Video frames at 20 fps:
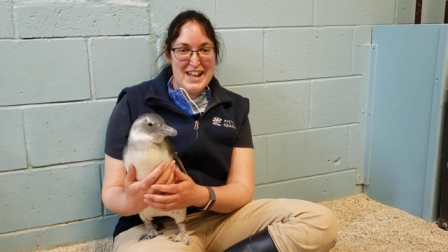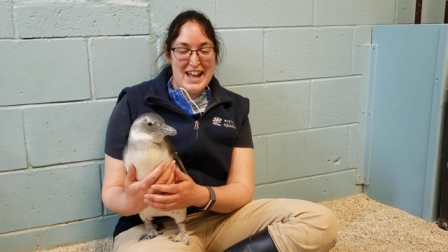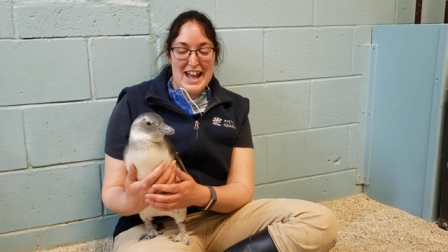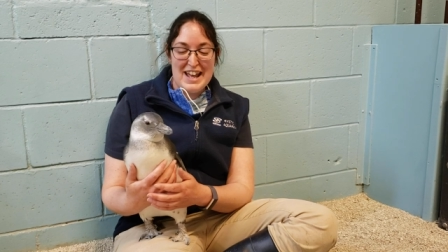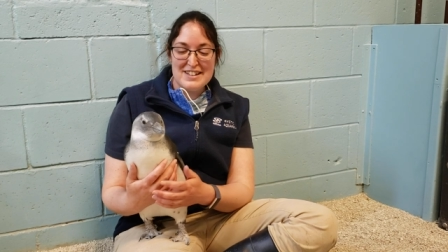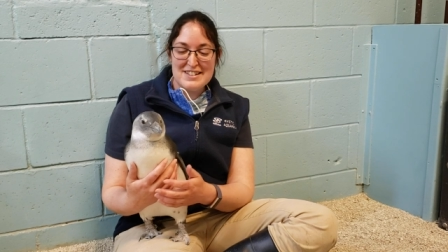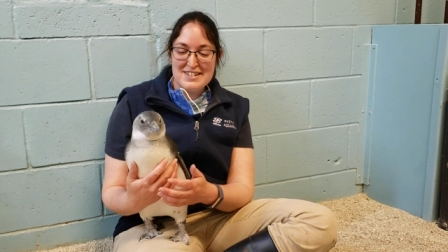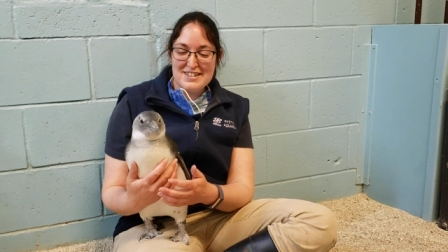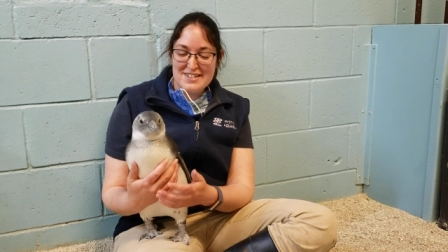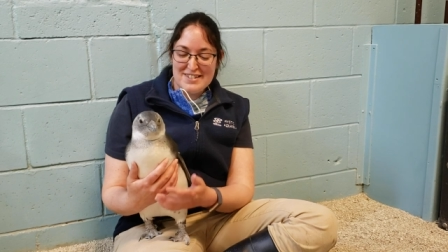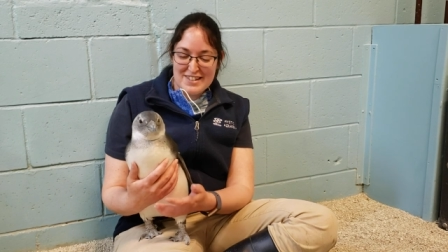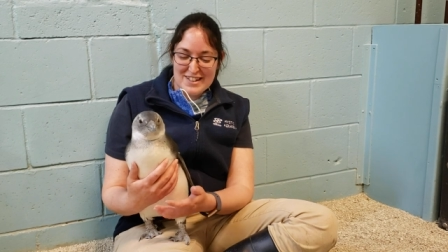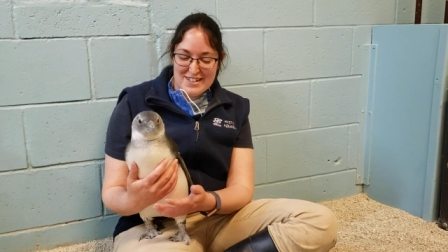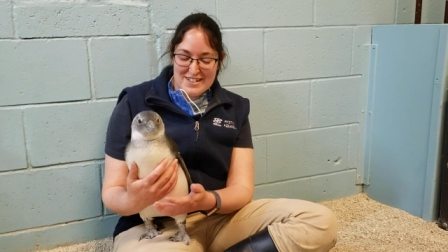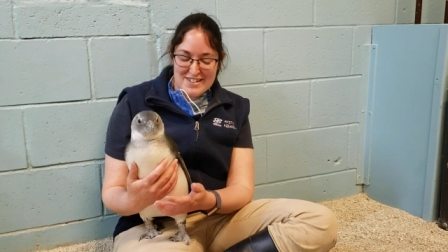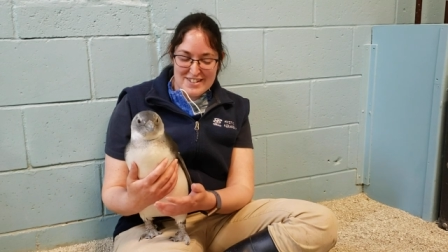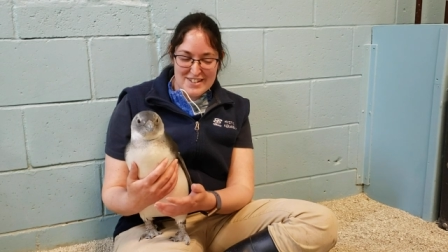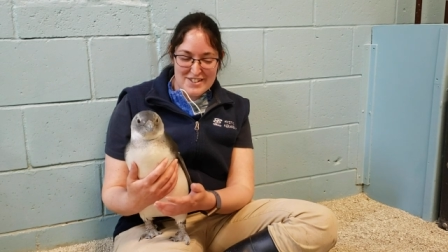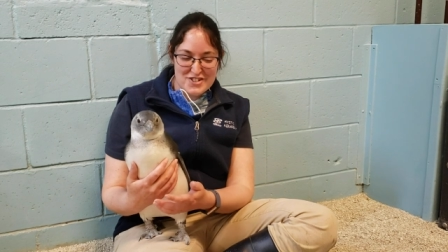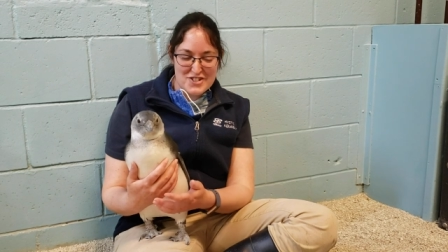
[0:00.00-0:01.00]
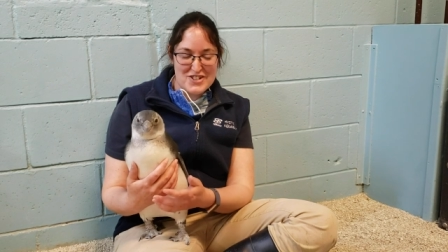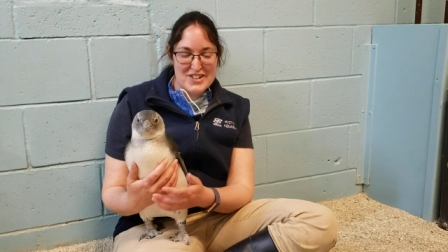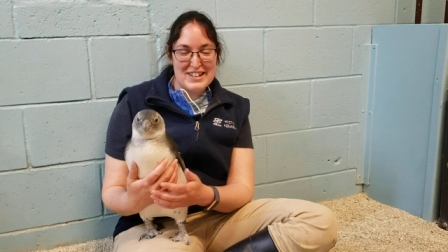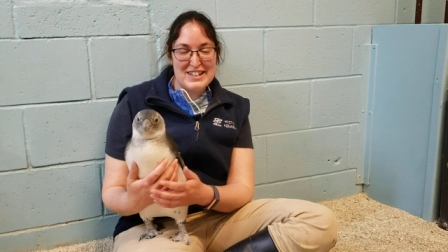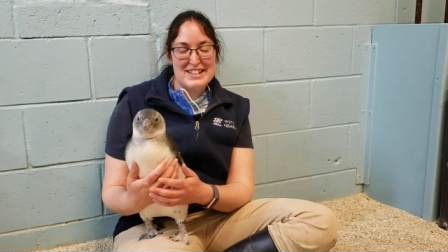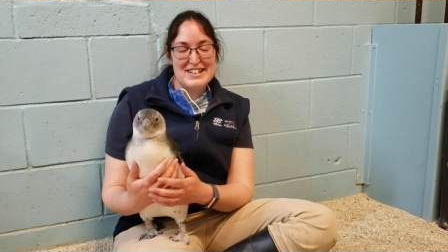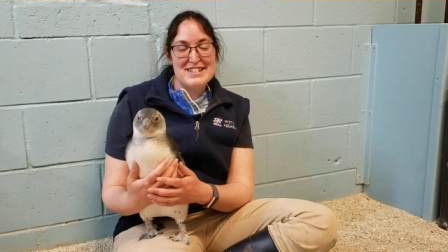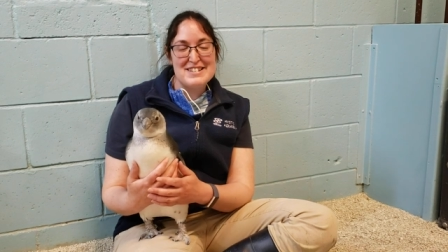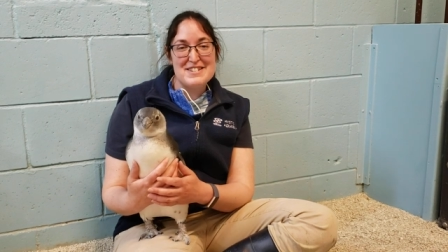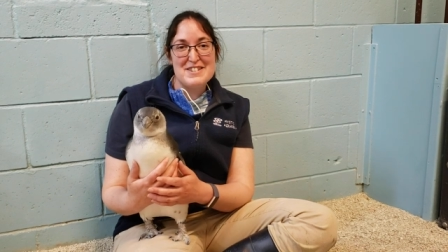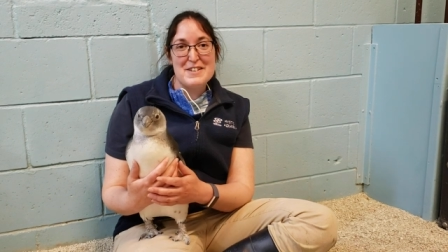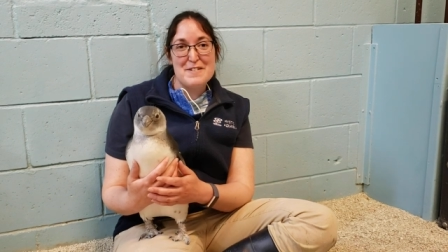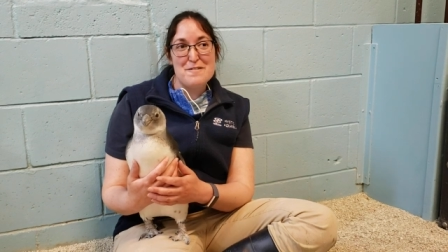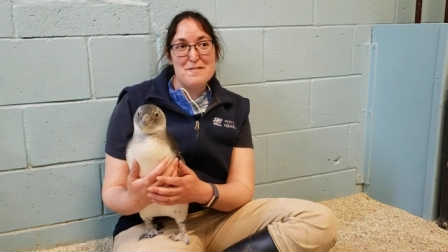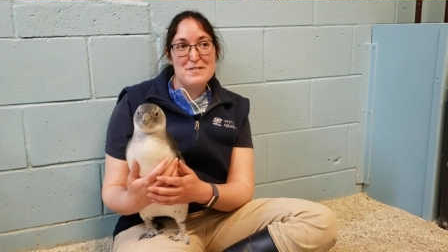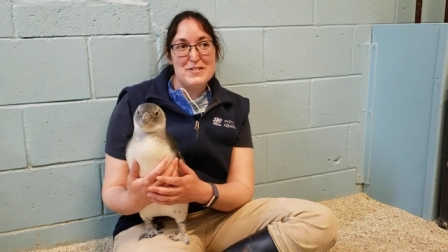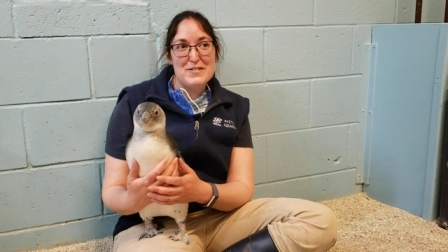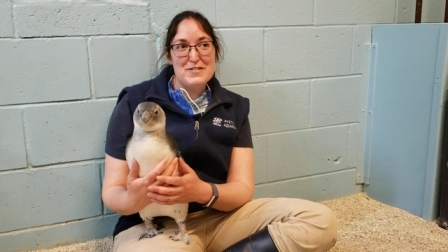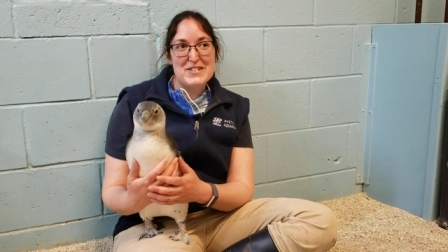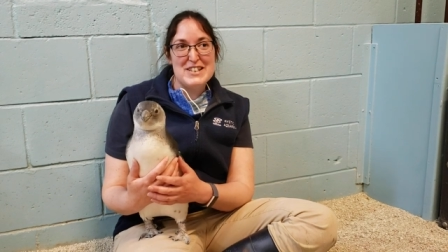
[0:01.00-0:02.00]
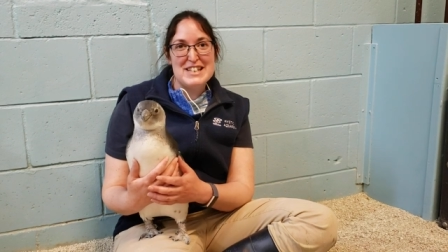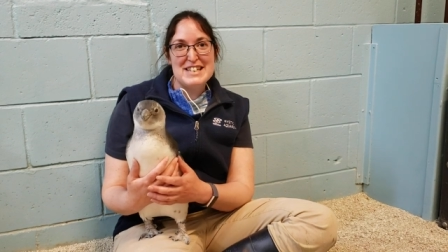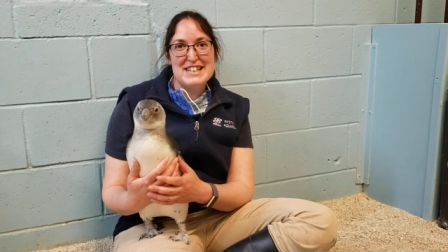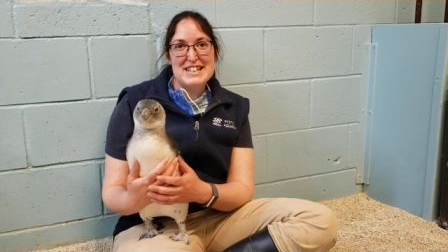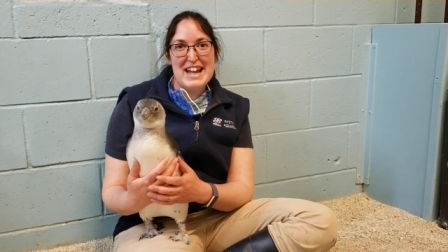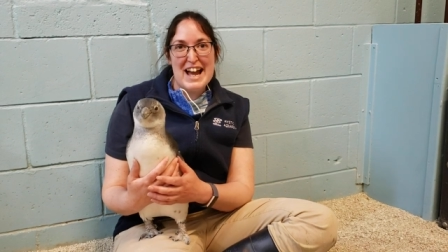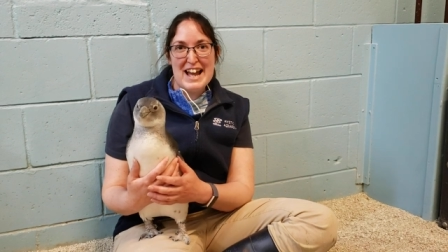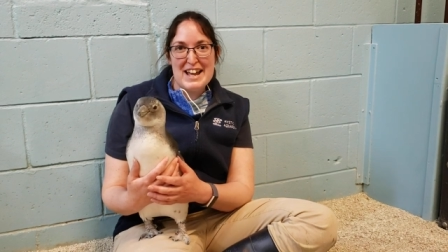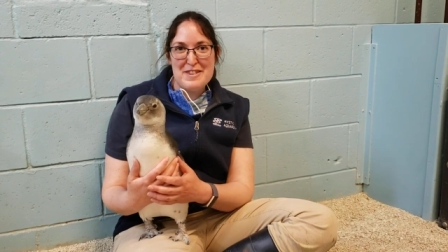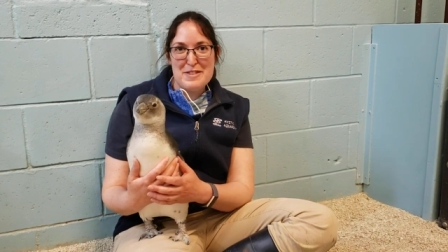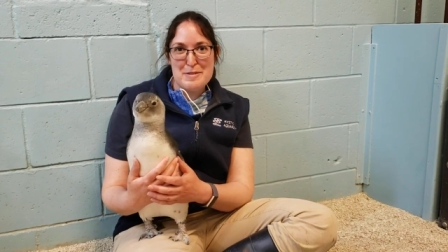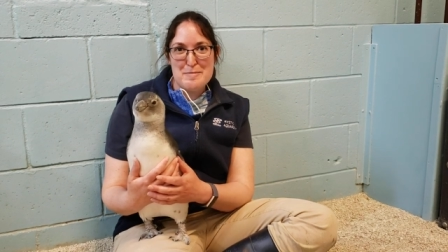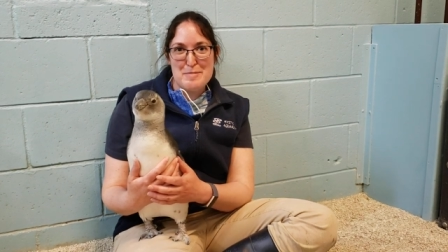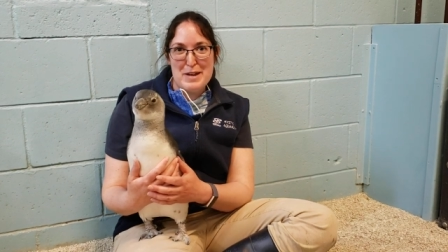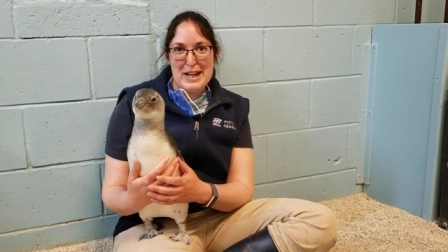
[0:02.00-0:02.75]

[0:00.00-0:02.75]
And since this chick is the 59th